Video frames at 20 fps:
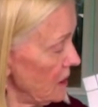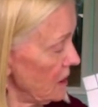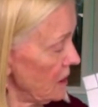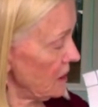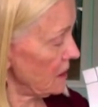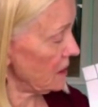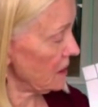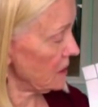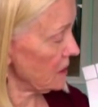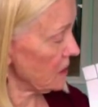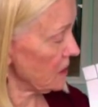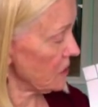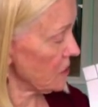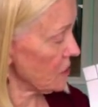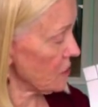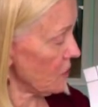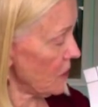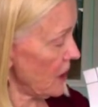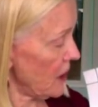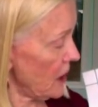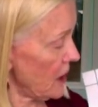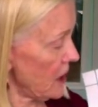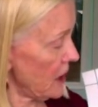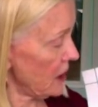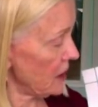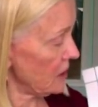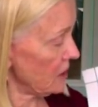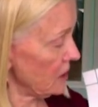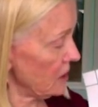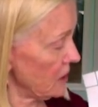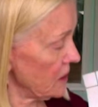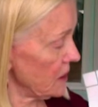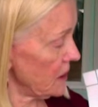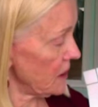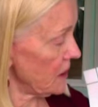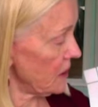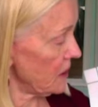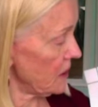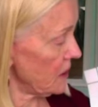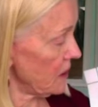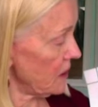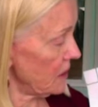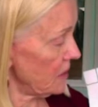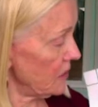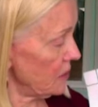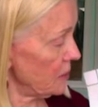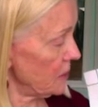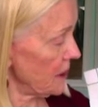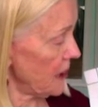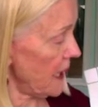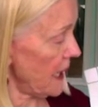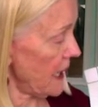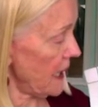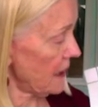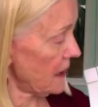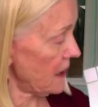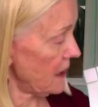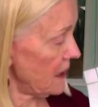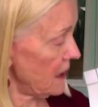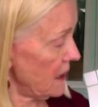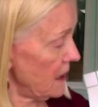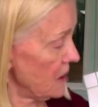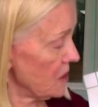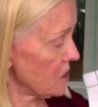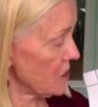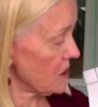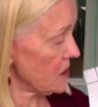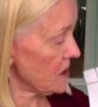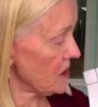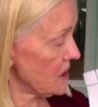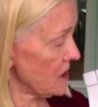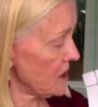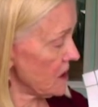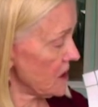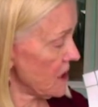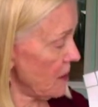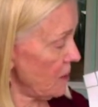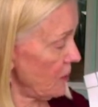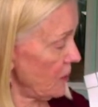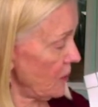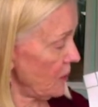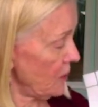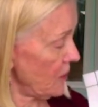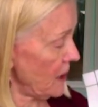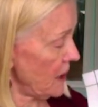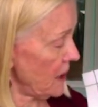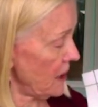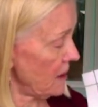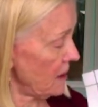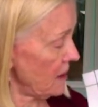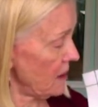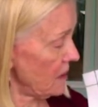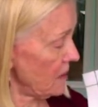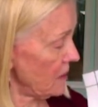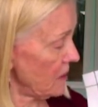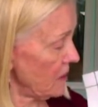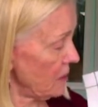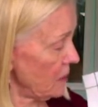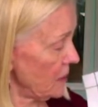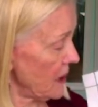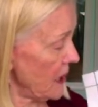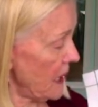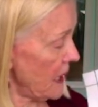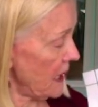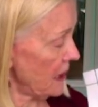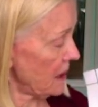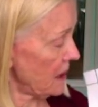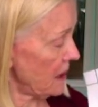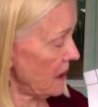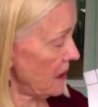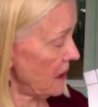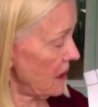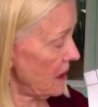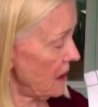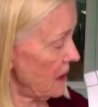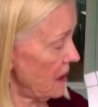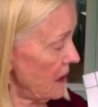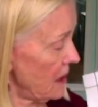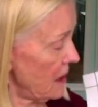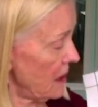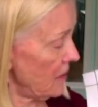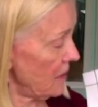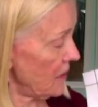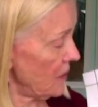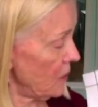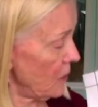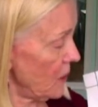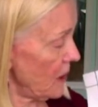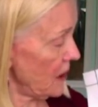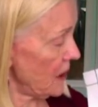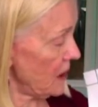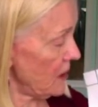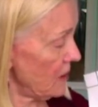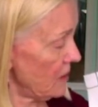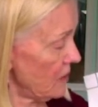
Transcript: a little triangle in here of black, just to separate the black and the white.